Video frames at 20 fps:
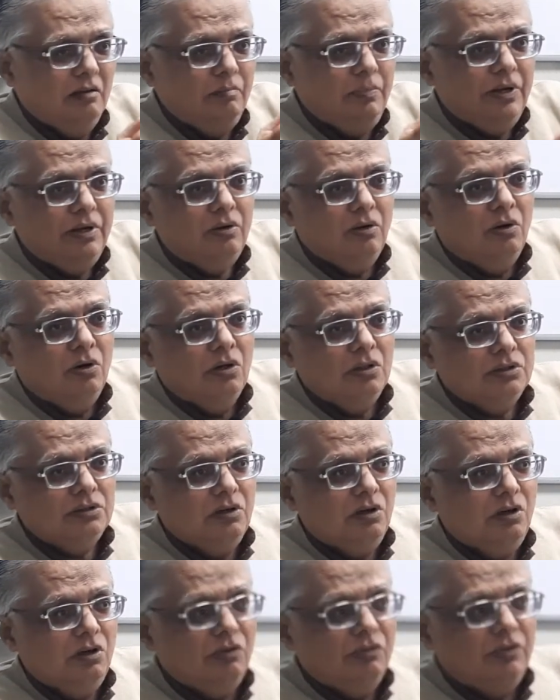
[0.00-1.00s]
because
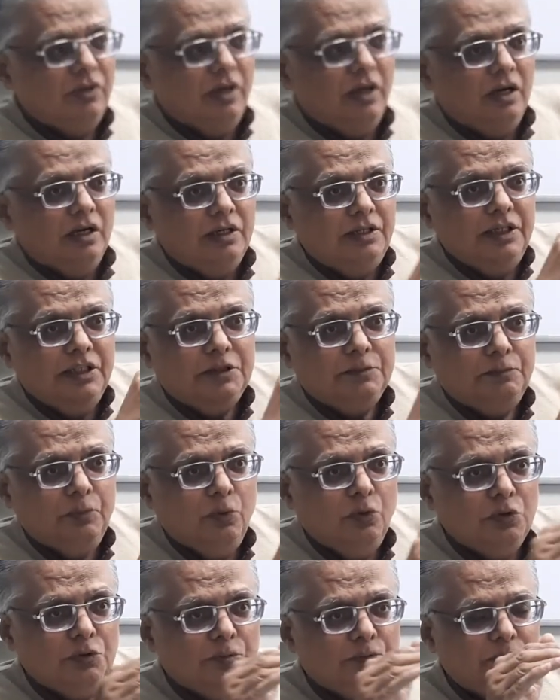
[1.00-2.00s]
of
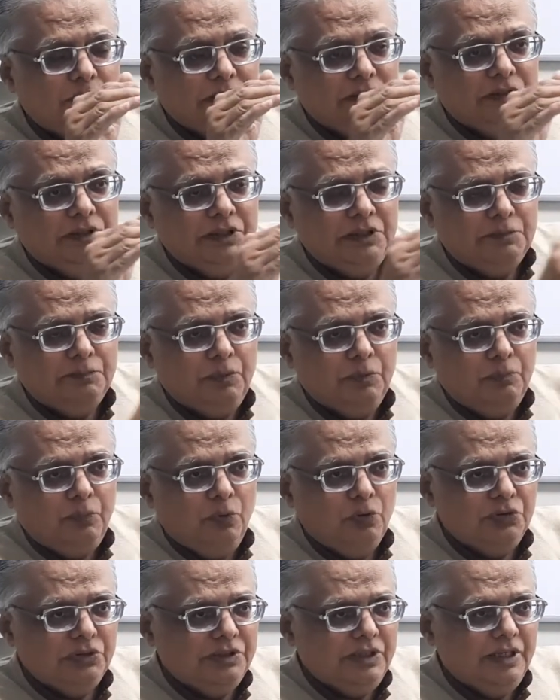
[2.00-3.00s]

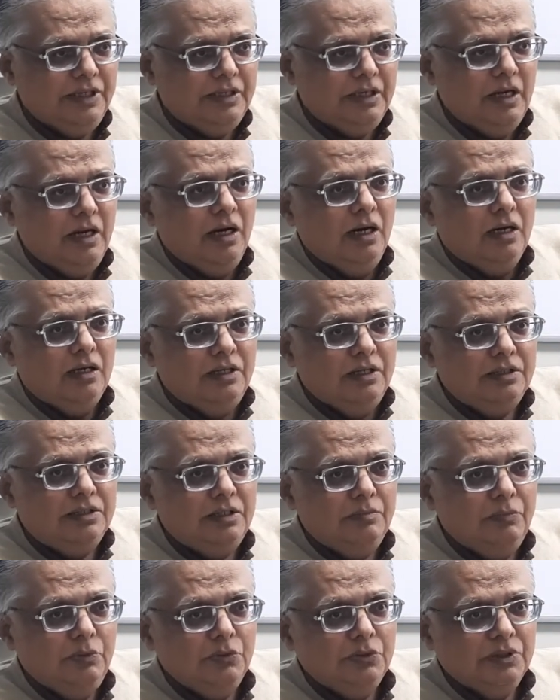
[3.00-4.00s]
disproportionate
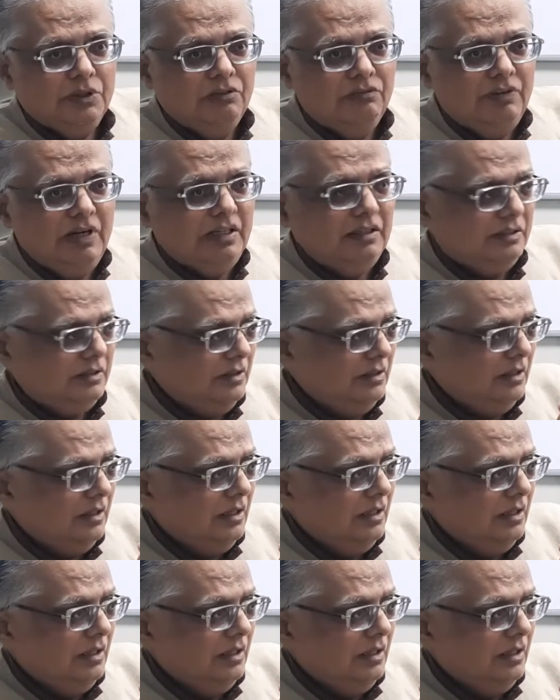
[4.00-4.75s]
distribution of wealth,